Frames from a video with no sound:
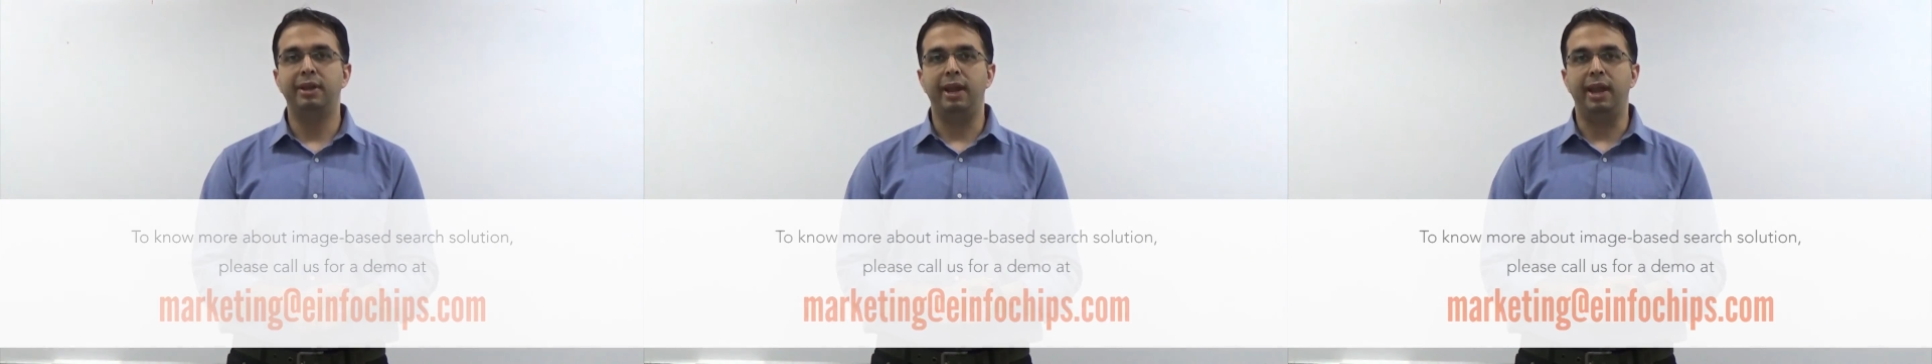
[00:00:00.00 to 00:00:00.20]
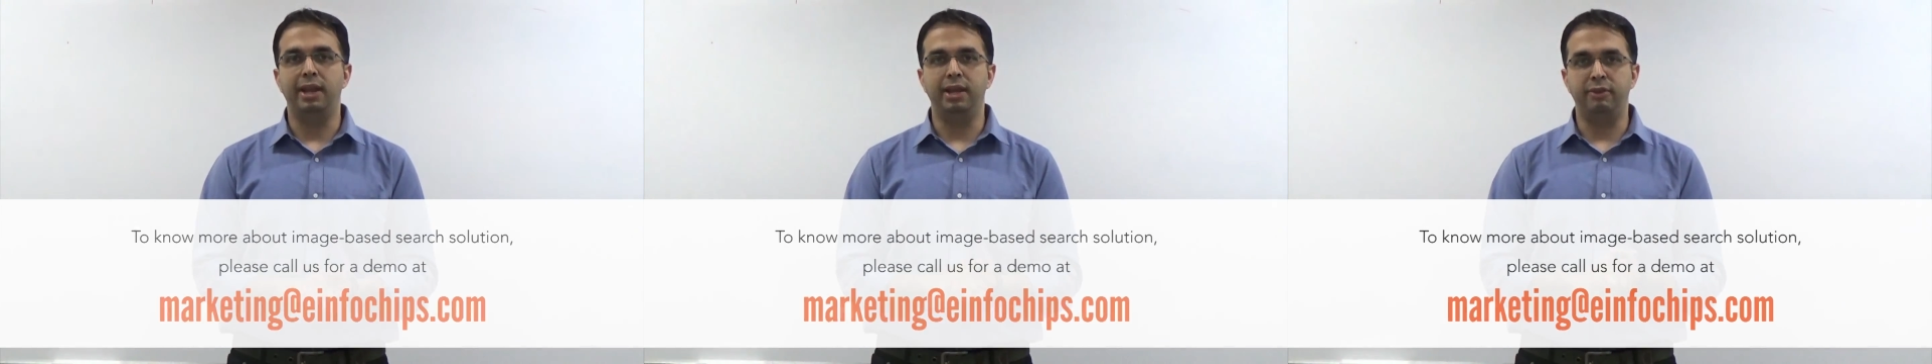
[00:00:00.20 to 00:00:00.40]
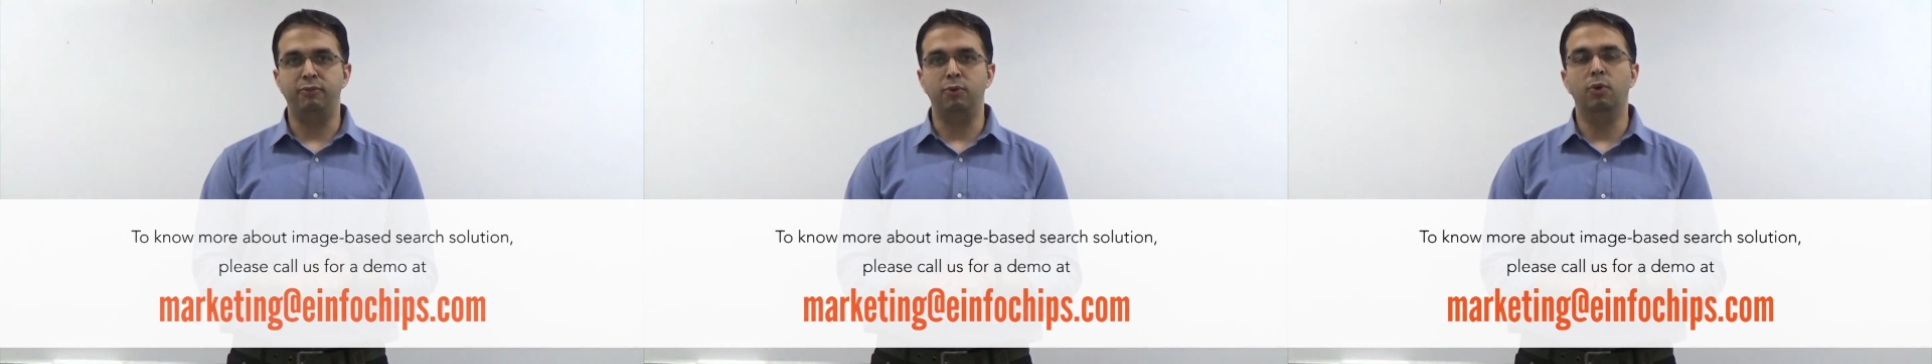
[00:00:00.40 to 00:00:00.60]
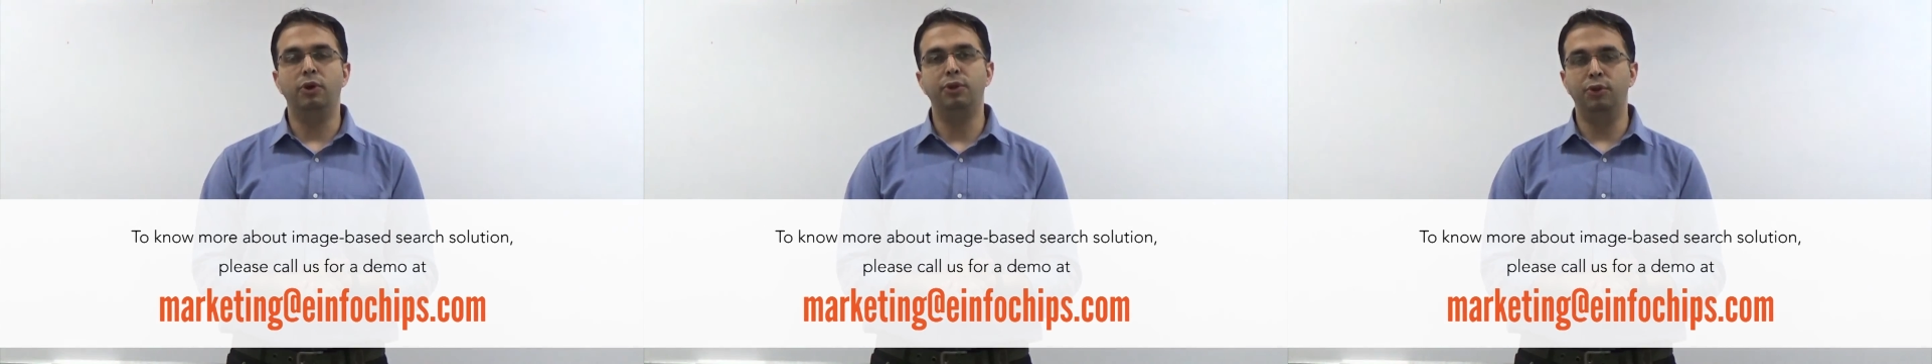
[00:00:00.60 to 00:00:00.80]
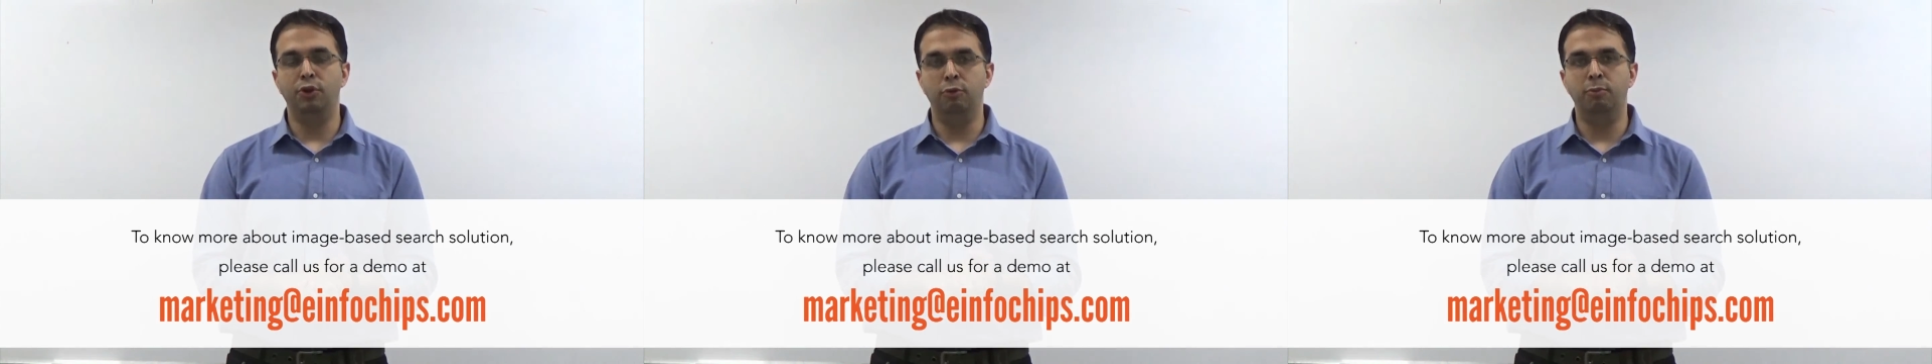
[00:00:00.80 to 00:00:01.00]
and if you
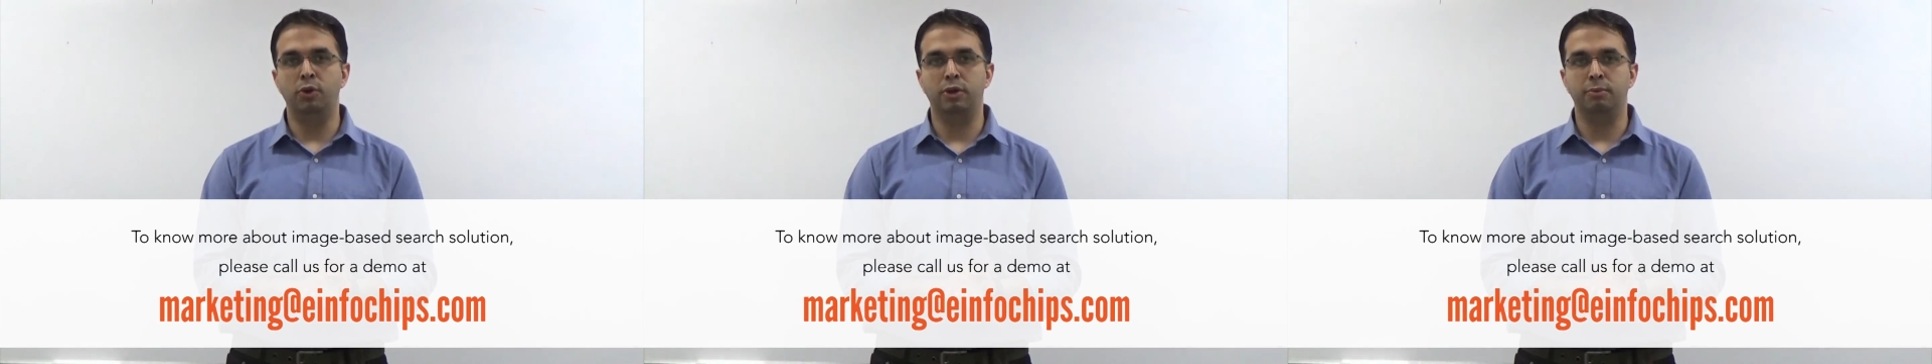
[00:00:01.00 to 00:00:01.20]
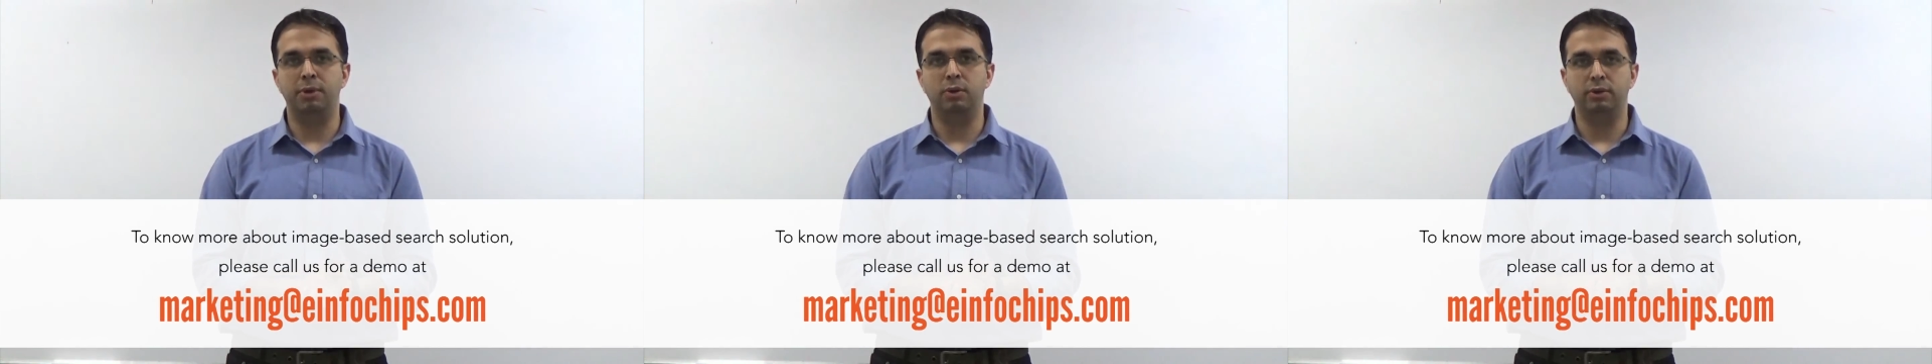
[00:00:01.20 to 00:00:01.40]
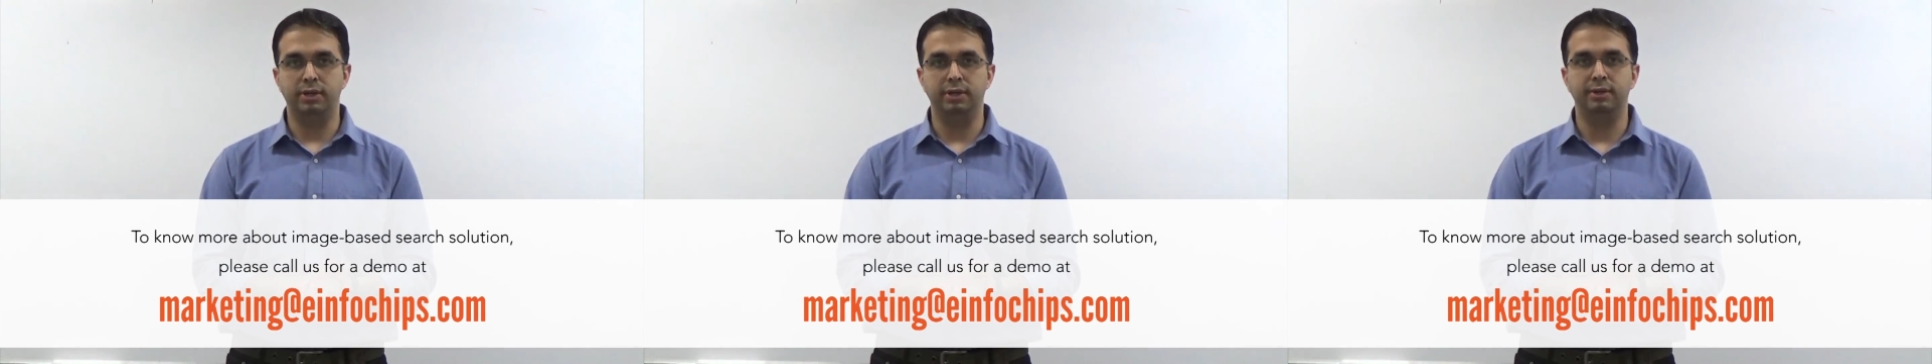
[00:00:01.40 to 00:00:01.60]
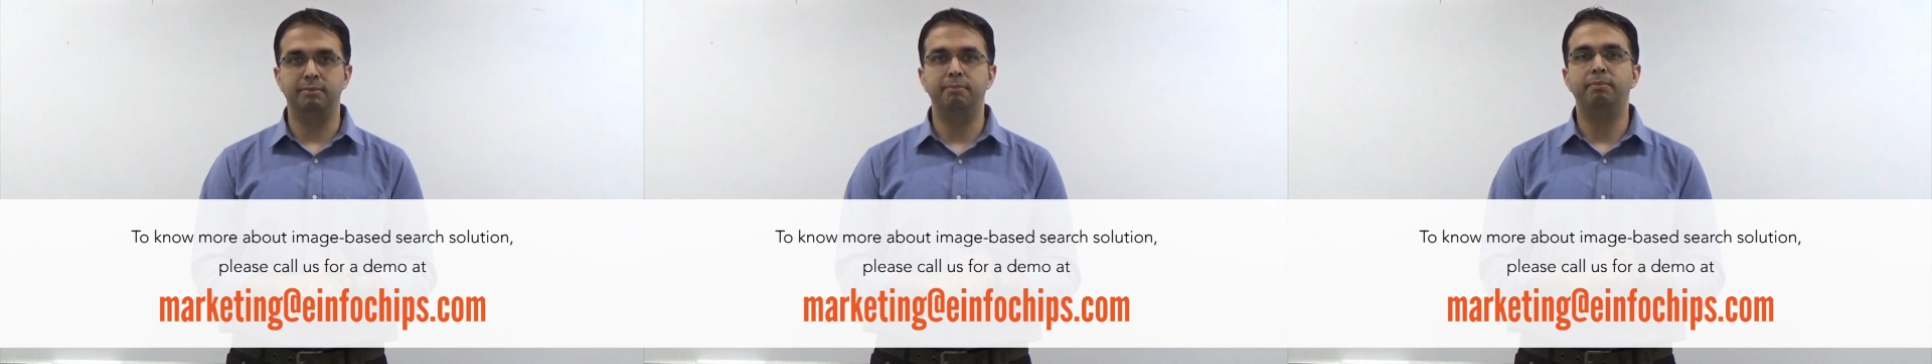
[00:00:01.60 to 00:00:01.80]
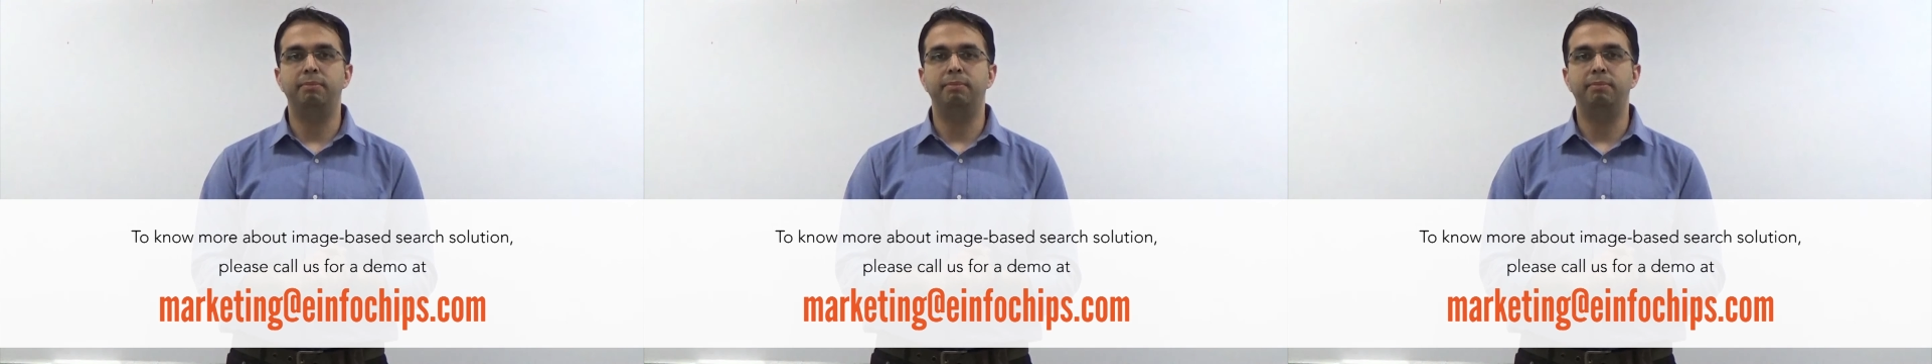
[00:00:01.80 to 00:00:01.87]
want to know more about it,